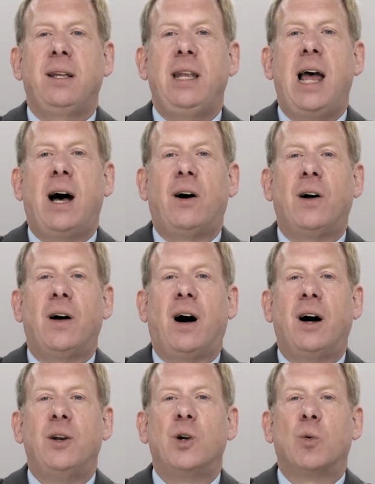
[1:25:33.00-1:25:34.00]
Now,
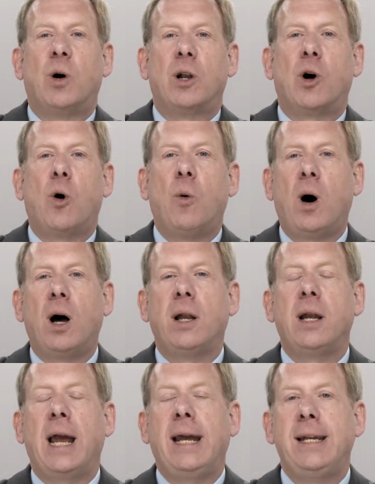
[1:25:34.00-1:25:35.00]
under
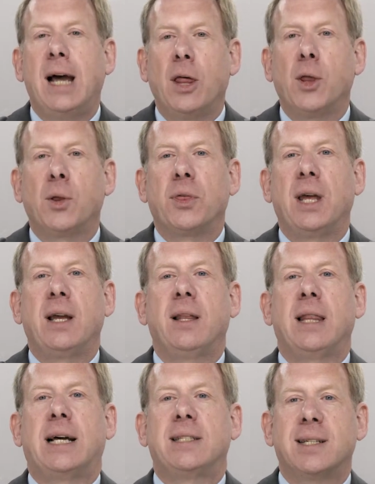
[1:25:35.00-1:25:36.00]
101, another
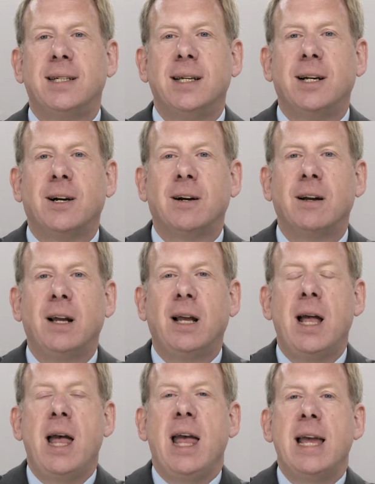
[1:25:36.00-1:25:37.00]
thing that's clear
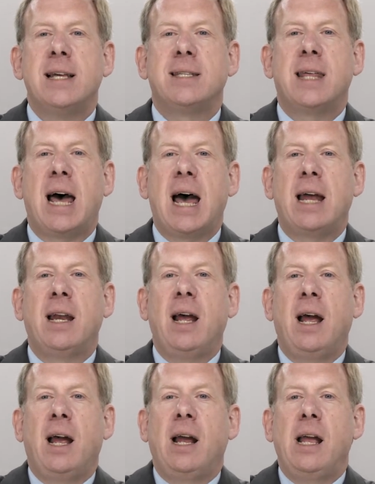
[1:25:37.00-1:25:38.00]
is that
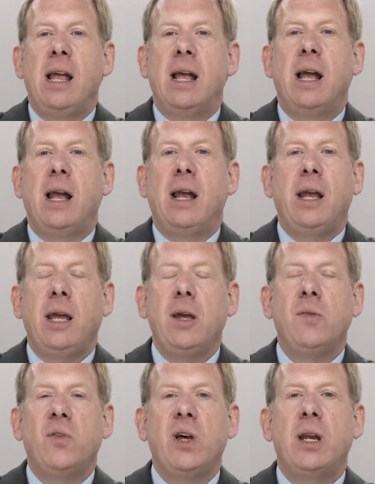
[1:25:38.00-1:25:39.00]

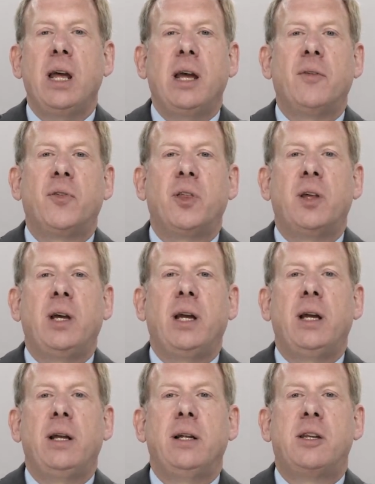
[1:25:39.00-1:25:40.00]
even if
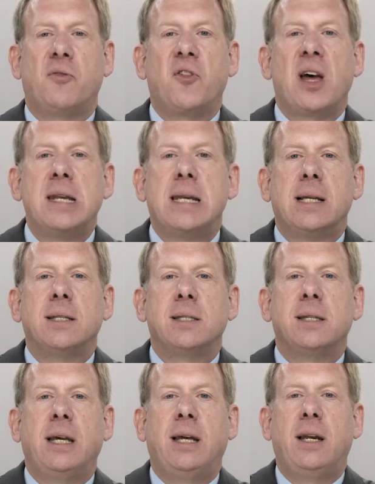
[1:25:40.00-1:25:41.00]
the
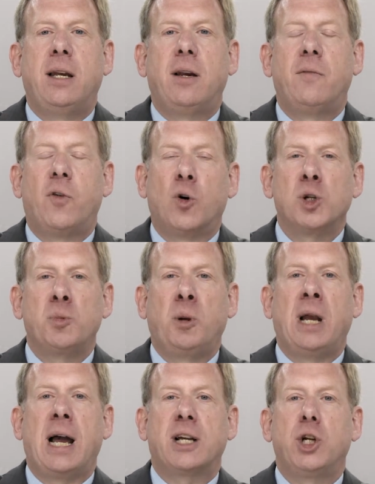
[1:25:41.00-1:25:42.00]
defendants in an
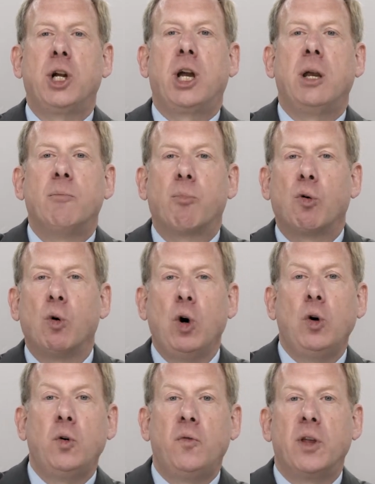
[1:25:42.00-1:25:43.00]
enforcement action can
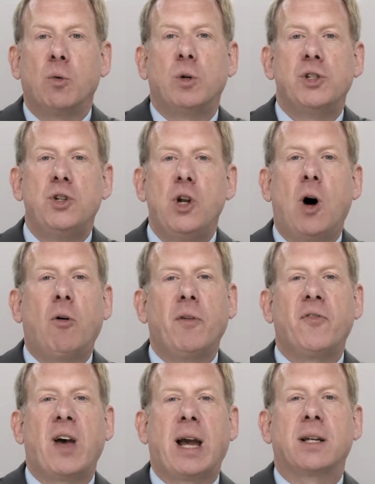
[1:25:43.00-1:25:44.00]
prove there was no
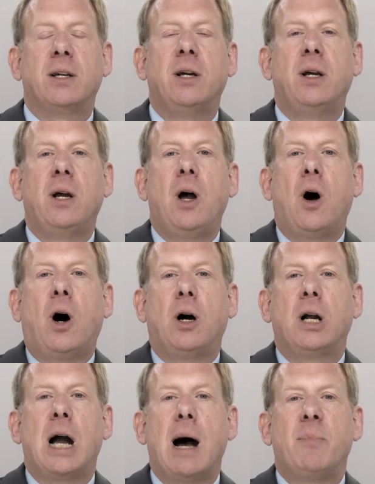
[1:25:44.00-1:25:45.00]
effect
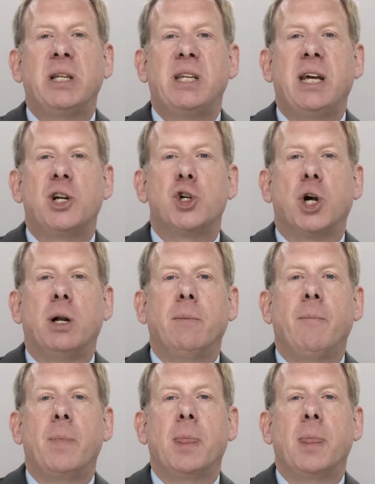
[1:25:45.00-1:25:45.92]
on competition,